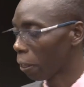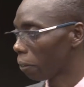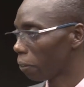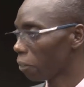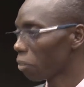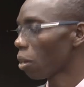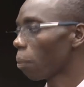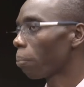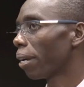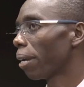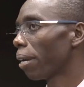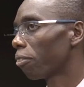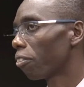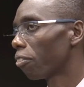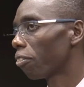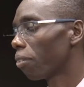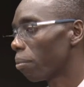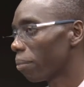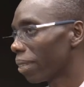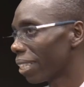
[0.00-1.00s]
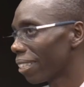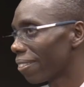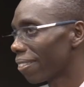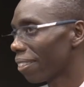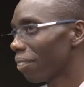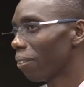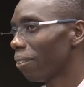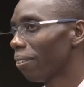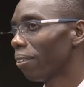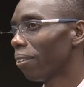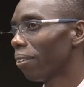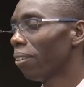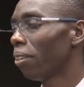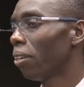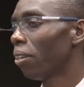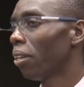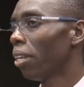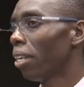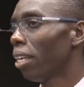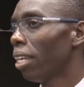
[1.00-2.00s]
This is a prayer for families. And you know,
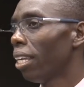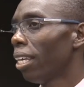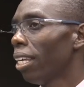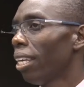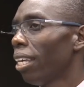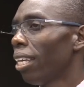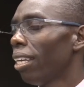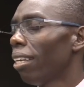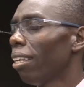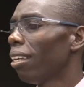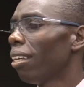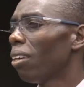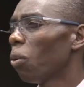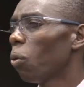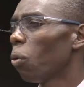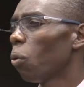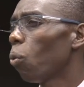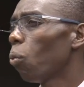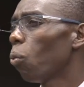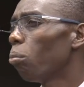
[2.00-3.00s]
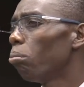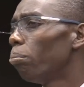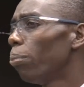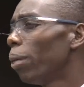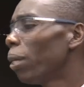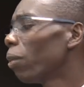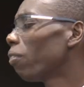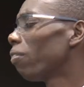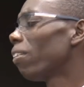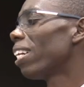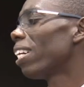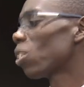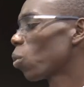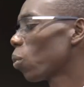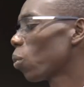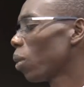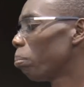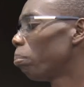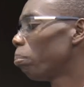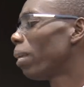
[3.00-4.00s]
many of
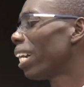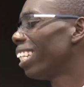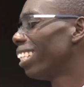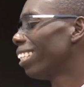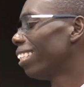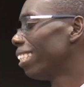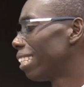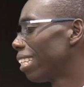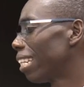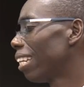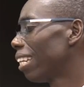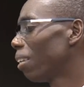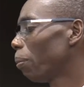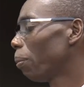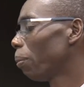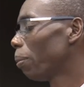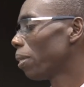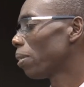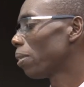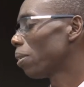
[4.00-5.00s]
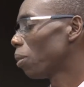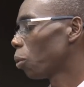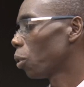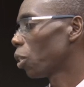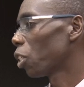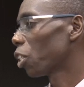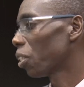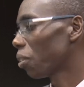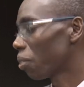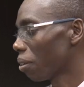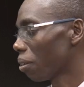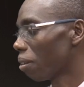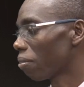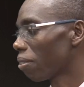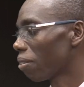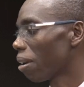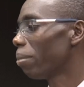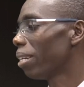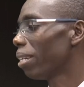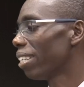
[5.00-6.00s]
us, we are burdened with the situations in our
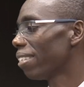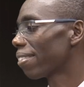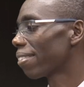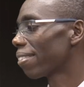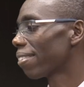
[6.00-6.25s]
families.